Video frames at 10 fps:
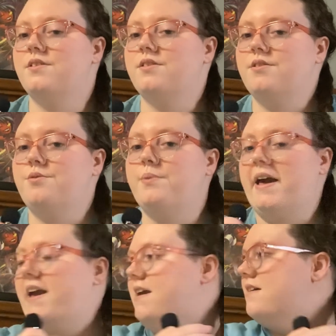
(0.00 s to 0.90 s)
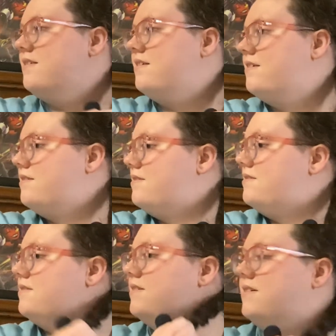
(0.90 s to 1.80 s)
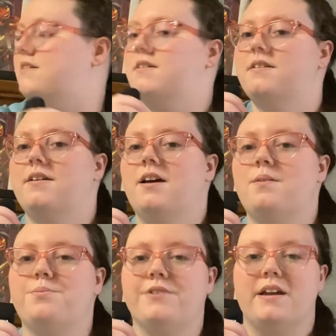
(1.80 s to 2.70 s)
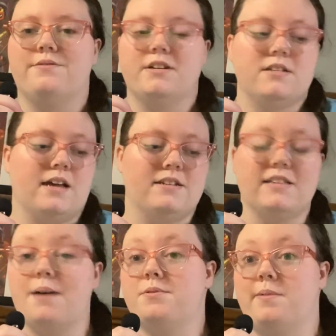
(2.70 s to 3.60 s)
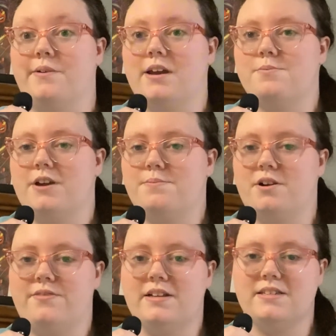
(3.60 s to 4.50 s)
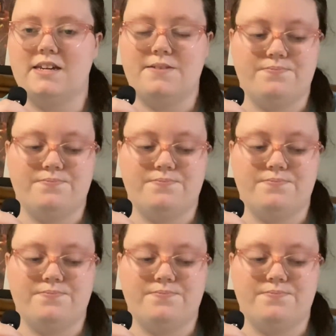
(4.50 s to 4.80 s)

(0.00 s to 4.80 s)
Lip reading: the way a braid works, I just happen to be wearing a braid perfectly,